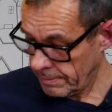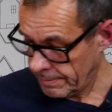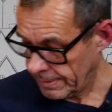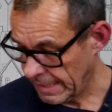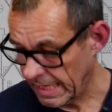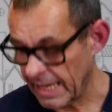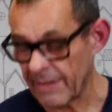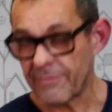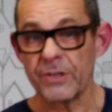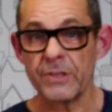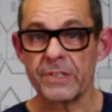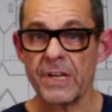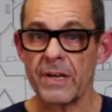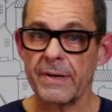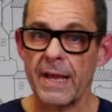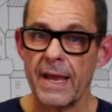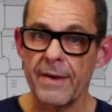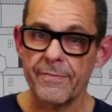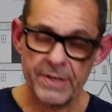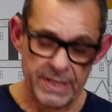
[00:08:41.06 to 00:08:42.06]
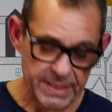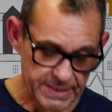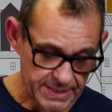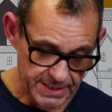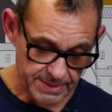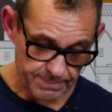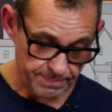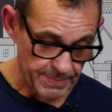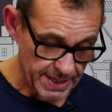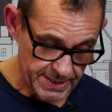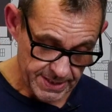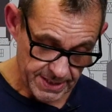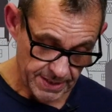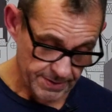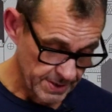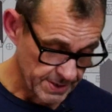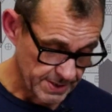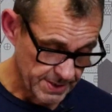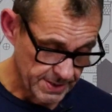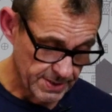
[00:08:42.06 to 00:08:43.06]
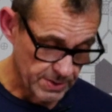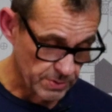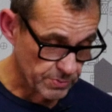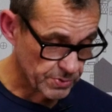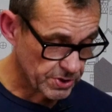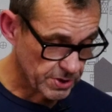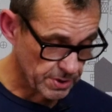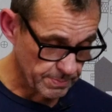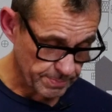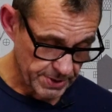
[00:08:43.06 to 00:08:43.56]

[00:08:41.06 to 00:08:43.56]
If you don't have any, it doesn't matter, this is still super